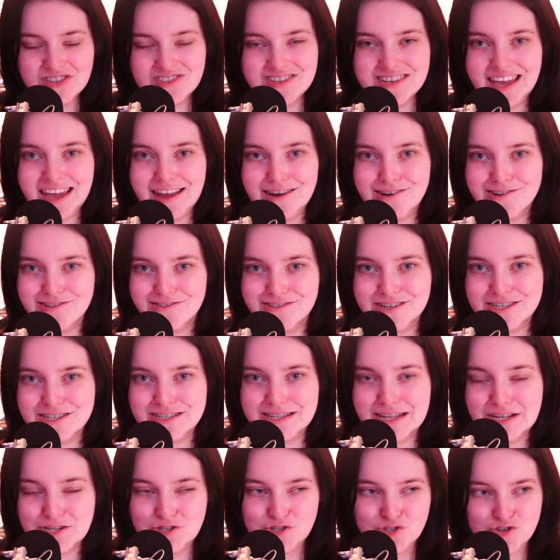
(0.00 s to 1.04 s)
get noticed.
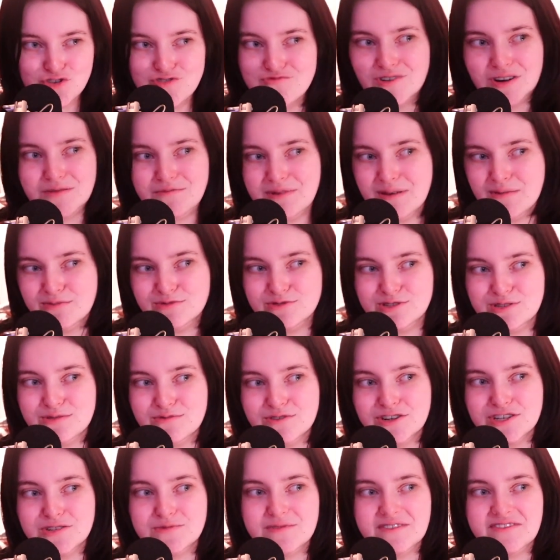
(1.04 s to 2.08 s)
I do want people to
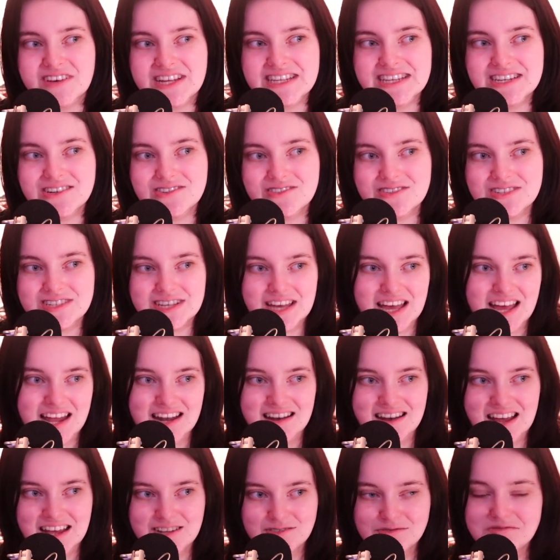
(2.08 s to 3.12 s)
watch my videos,
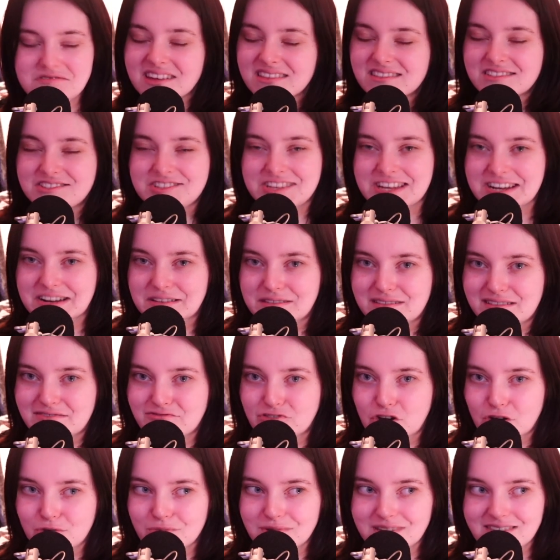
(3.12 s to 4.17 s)
and I don't think there's anything
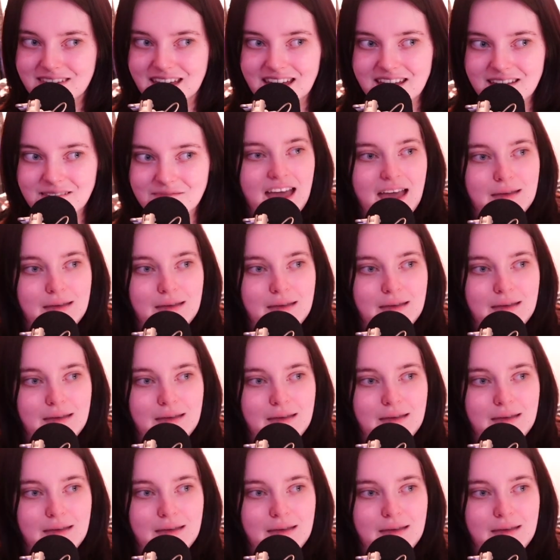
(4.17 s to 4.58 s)
wrong with that.